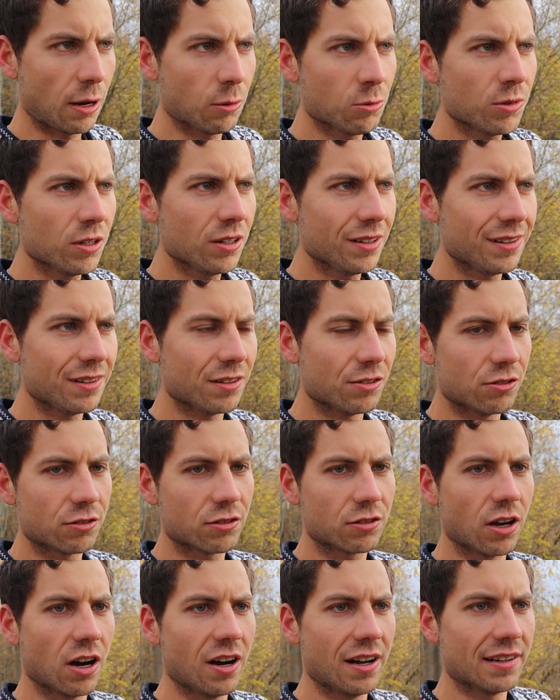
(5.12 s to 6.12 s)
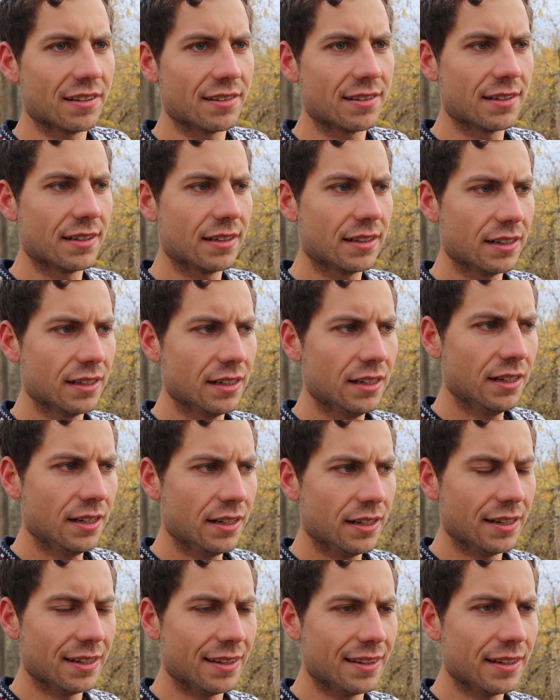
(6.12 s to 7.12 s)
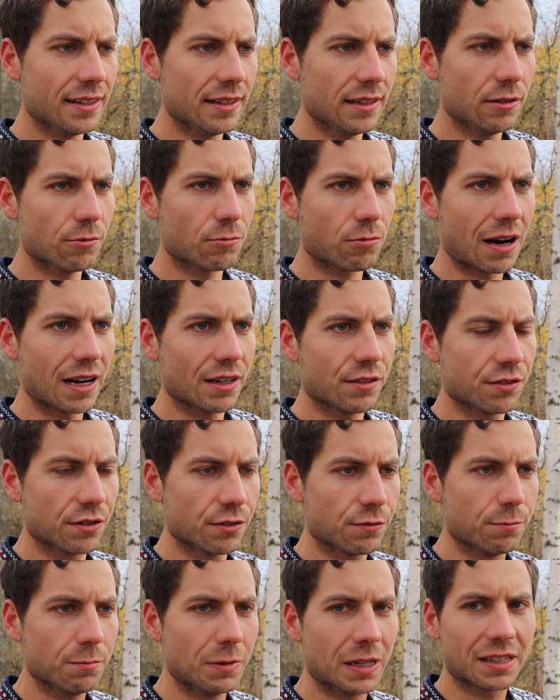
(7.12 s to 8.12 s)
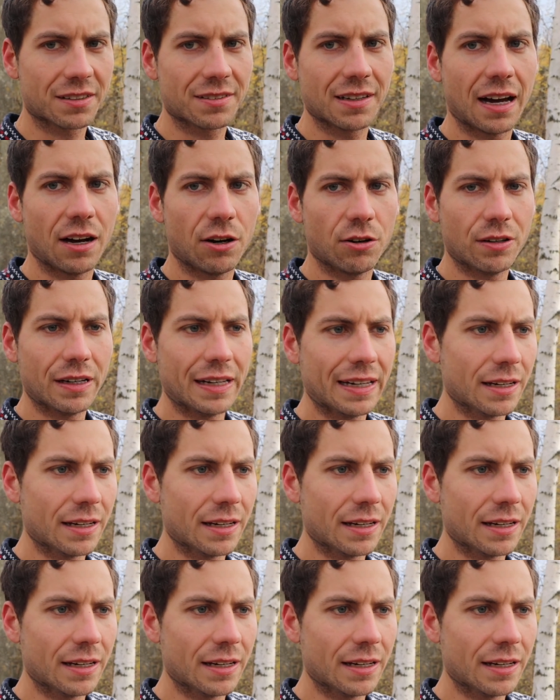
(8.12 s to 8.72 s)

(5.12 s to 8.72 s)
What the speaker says: I'm going to discuss the rise of MGTOW